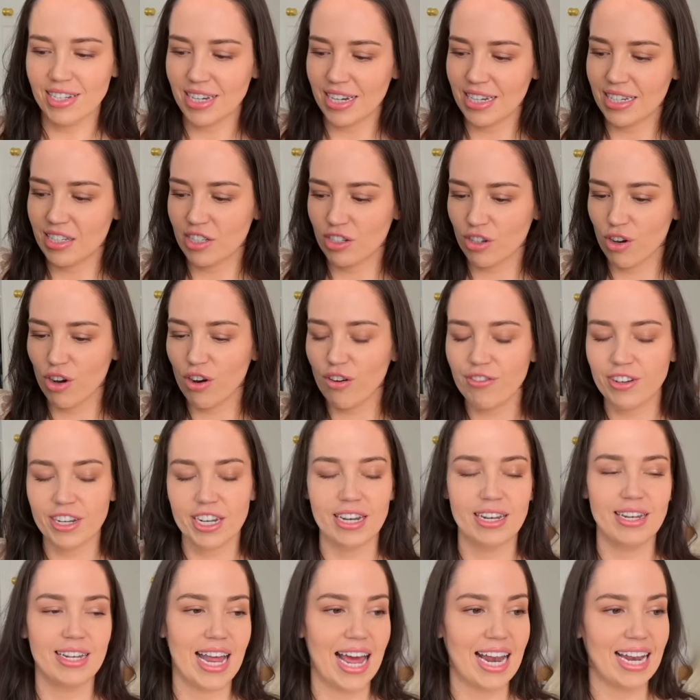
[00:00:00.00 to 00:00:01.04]
It's covered
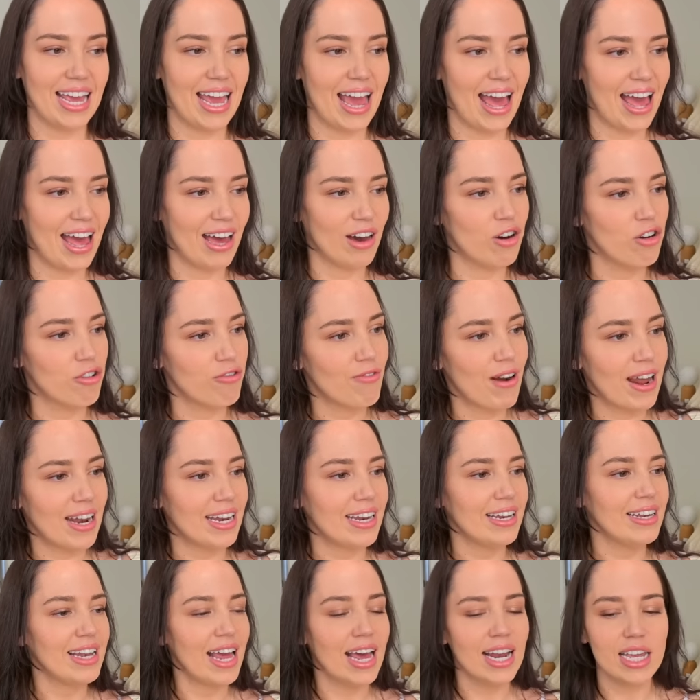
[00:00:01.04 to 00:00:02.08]
in Nelly hair
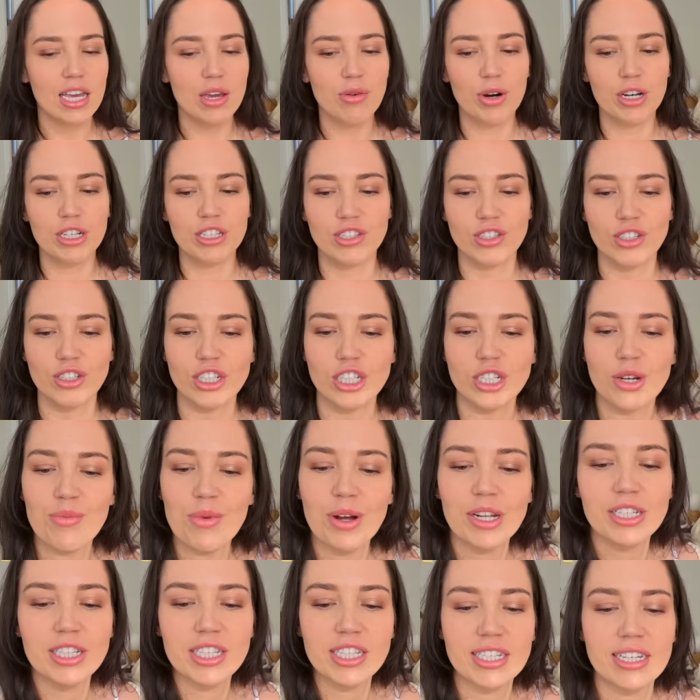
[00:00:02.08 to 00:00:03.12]
already. Nelly, you are such a
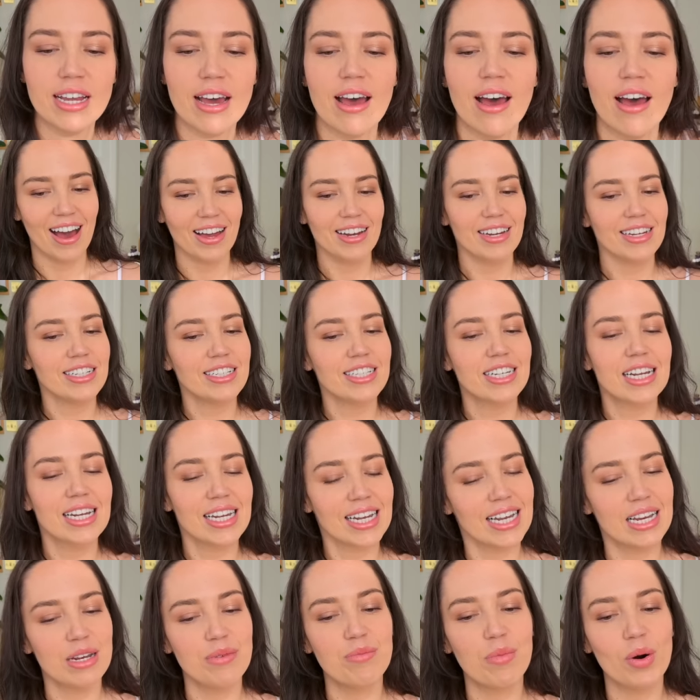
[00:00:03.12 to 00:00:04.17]
monster. I need to
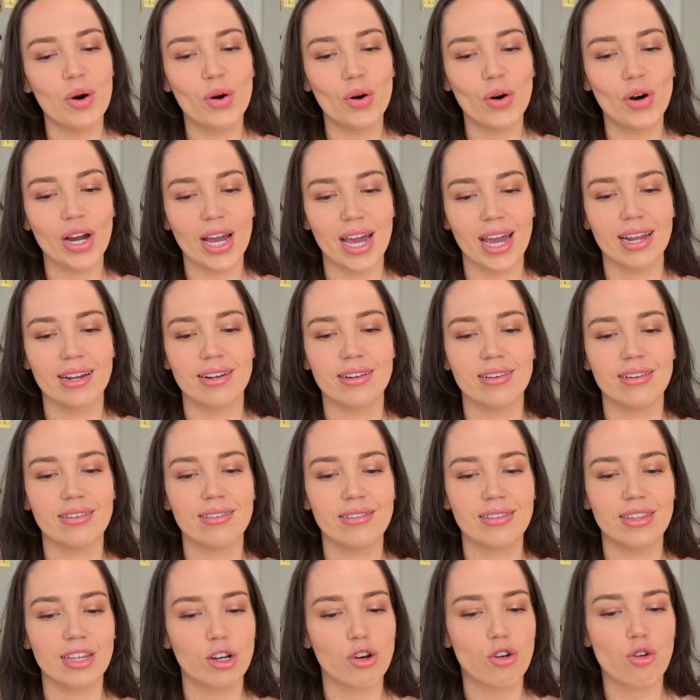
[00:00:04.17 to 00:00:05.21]
lean more in
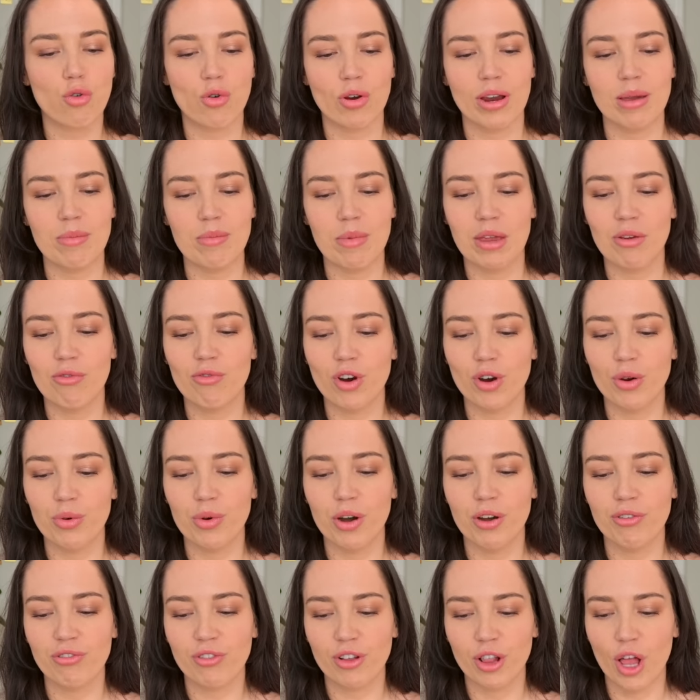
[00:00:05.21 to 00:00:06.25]
the creamy route
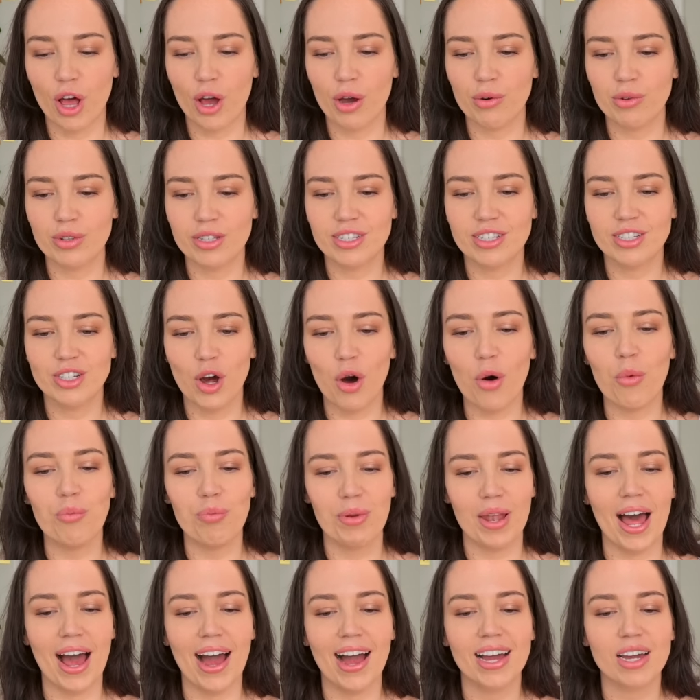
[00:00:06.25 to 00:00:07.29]
of clothes, not
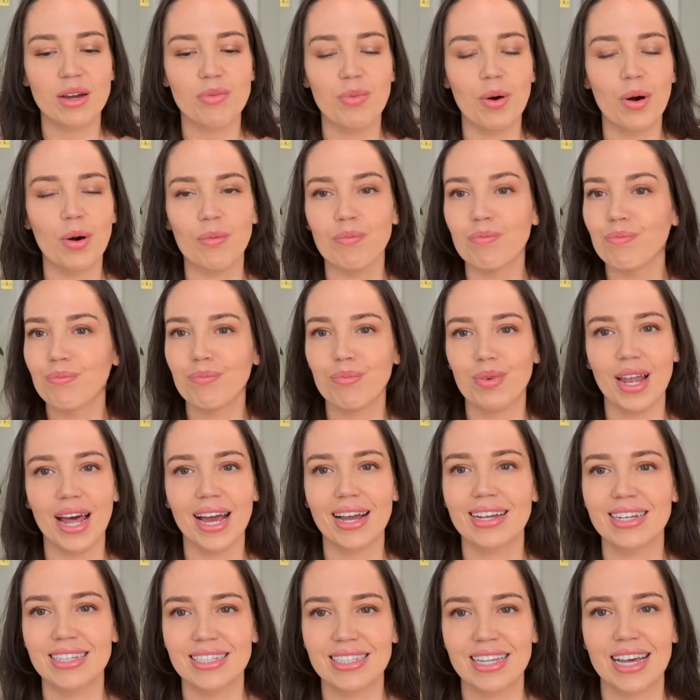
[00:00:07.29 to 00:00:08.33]
black, but
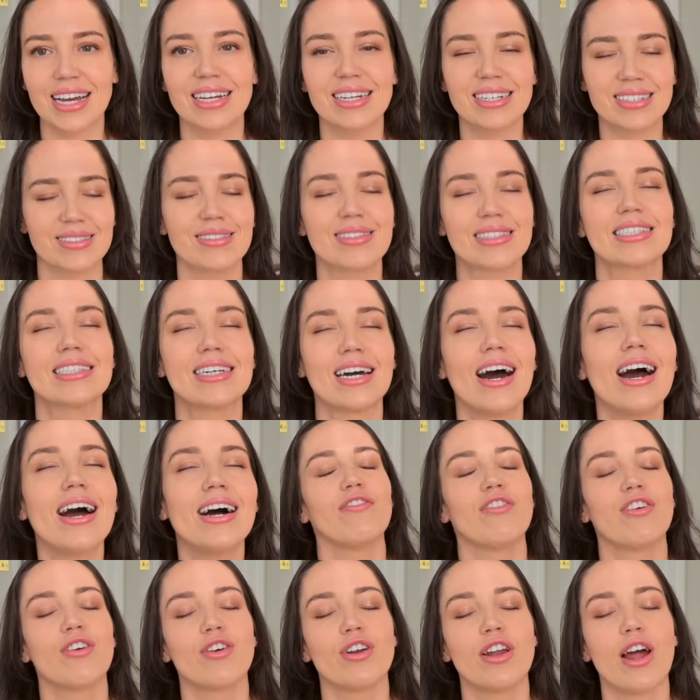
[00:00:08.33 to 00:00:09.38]
black is like,
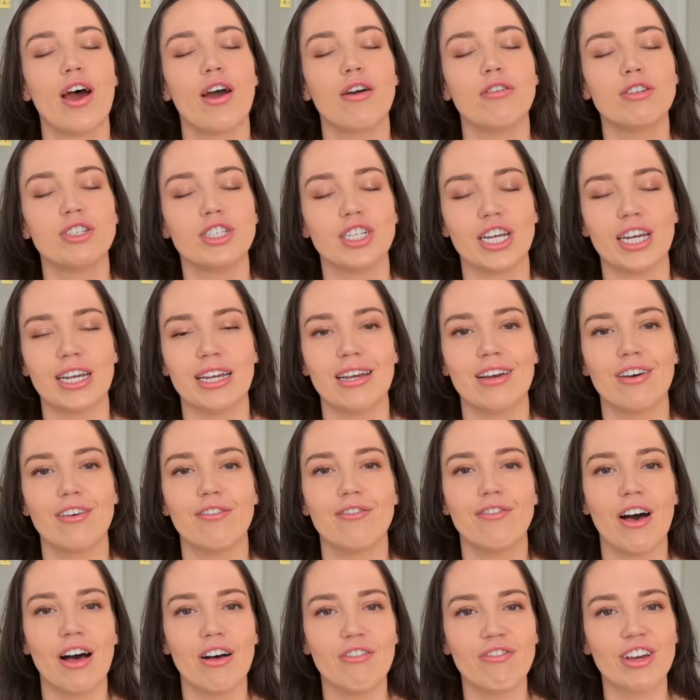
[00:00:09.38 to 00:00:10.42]
if you're an OG
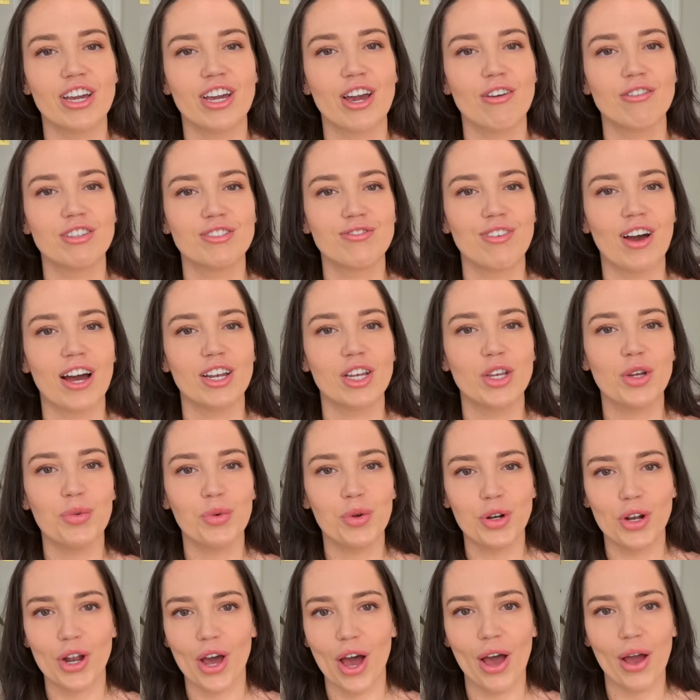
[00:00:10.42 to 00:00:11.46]
Velvet Ghost fan, you
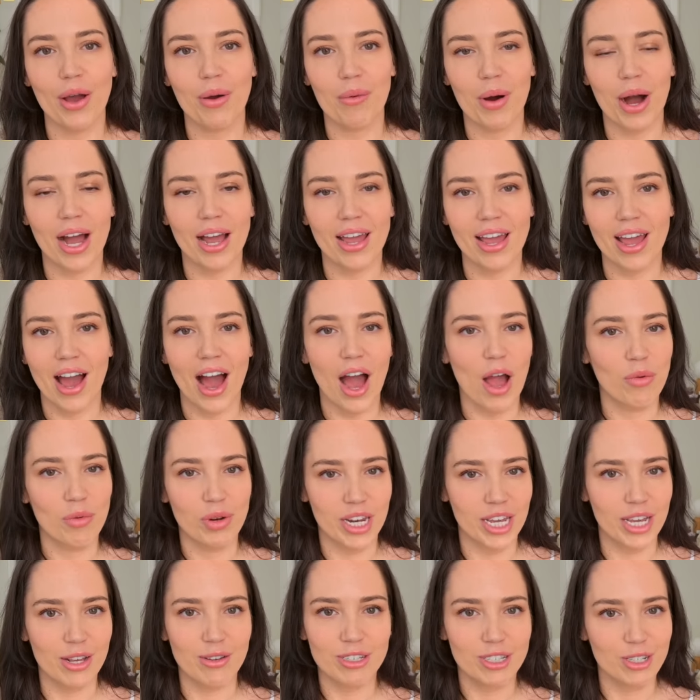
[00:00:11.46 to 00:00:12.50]
will know I
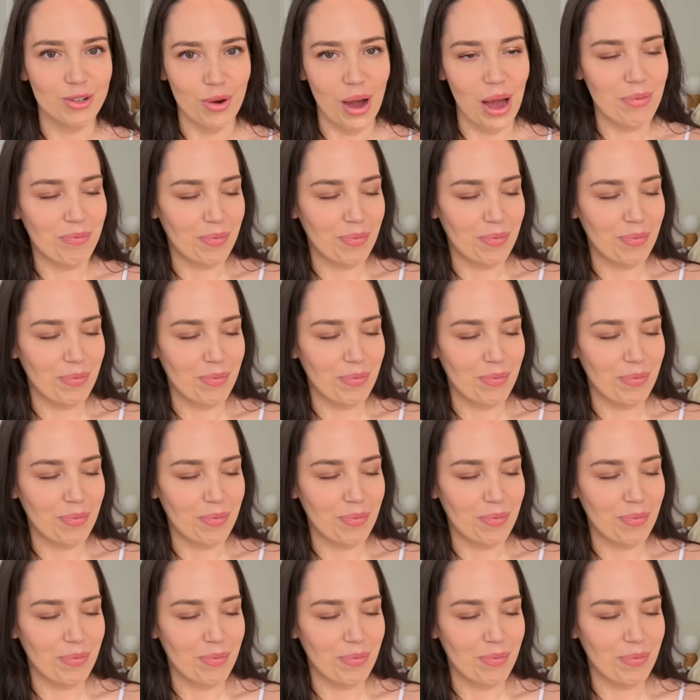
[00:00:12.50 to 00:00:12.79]
only used to wear